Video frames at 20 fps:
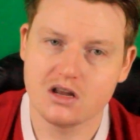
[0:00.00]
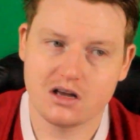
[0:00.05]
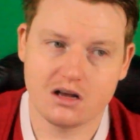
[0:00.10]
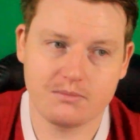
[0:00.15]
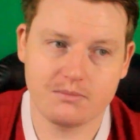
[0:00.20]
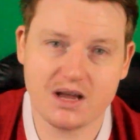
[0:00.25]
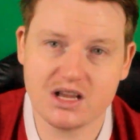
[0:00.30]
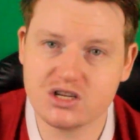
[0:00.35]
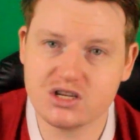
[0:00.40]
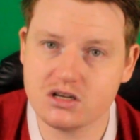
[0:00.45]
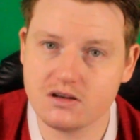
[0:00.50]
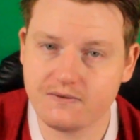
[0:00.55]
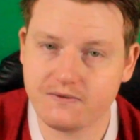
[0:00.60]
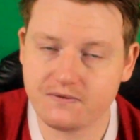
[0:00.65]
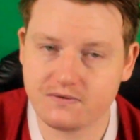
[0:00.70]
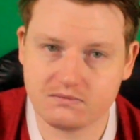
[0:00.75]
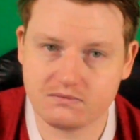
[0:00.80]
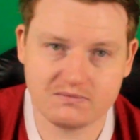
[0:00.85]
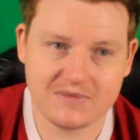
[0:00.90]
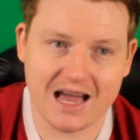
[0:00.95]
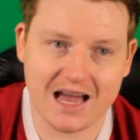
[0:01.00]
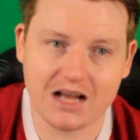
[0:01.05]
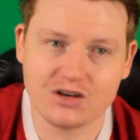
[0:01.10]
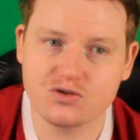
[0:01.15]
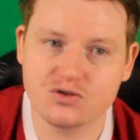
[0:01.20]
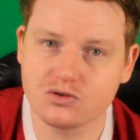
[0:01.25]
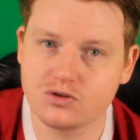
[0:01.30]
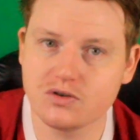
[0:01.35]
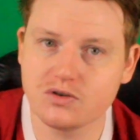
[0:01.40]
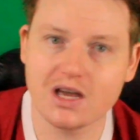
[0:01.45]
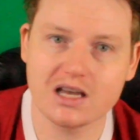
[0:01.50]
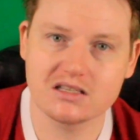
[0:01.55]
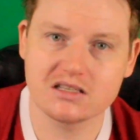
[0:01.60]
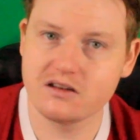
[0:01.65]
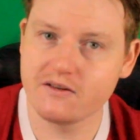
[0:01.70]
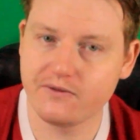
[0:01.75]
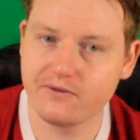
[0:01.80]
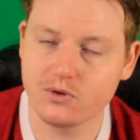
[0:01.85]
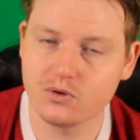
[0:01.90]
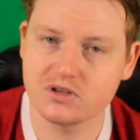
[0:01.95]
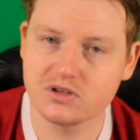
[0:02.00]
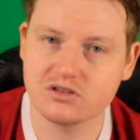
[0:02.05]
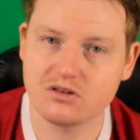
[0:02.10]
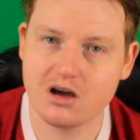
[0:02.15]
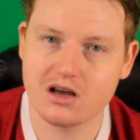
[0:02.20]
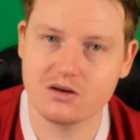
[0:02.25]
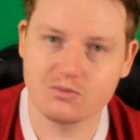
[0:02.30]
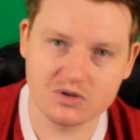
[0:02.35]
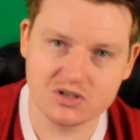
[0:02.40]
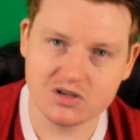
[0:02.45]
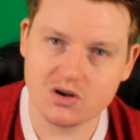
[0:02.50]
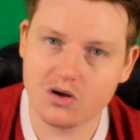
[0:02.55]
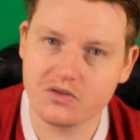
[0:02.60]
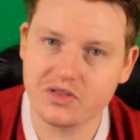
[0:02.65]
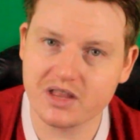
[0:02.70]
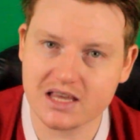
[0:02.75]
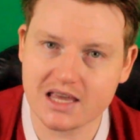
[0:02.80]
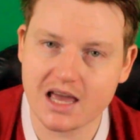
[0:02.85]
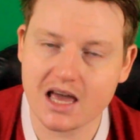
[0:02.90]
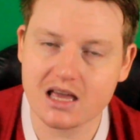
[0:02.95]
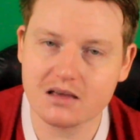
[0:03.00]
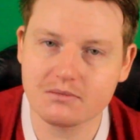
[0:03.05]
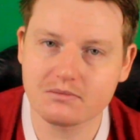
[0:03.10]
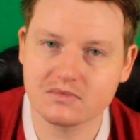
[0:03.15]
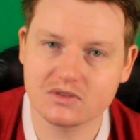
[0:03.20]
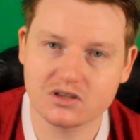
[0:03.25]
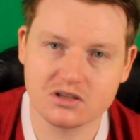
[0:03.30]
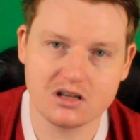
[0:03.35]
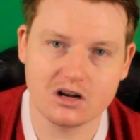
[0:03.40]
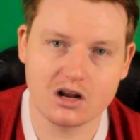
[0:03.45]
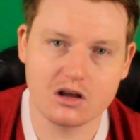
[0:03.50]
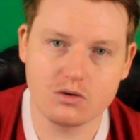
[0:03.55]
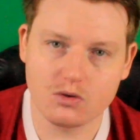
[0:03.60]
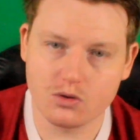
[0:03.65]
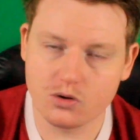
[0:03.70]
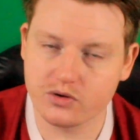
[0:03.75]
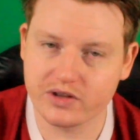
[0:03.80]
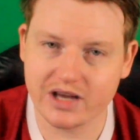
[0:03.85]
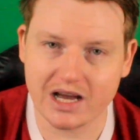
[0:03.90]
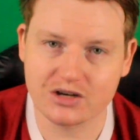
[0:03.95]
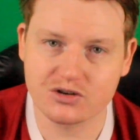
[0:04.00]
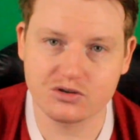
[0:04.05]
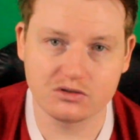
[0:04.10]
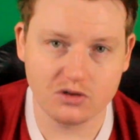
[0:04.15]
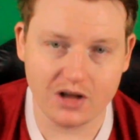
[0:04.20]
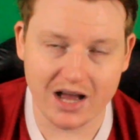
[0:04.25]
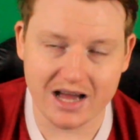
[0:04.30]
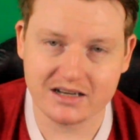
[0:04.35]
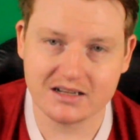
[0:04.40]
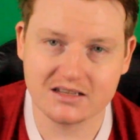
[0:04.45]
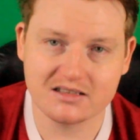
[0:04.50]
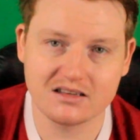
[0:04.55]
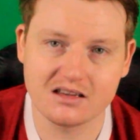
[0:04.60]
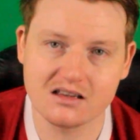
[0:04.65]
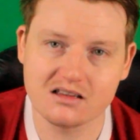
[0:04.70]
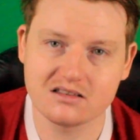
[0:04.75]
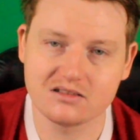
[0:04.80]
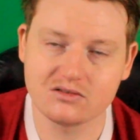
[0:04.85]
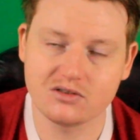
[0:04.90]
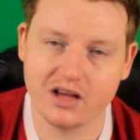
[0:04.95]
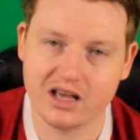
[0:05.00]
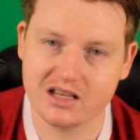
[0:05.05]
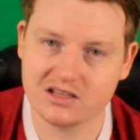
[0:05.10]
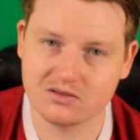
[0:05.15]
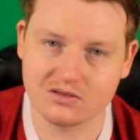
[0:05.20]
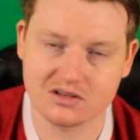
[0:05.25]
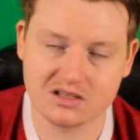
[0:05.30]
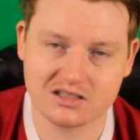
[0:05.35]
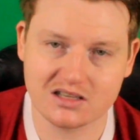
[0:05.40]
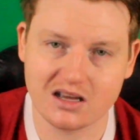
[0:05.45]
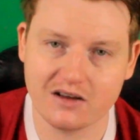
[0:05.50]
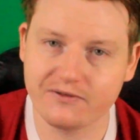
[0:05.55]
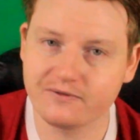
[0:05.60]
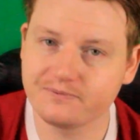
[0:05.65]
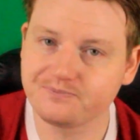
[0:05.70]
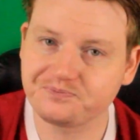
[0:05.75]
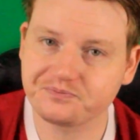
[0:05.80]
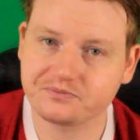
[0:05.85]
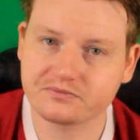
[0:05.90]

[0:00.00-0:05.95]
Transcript: Imagine if the actual 2004 side was on the game. You know, all the actual likenesses and all that sort of stuff.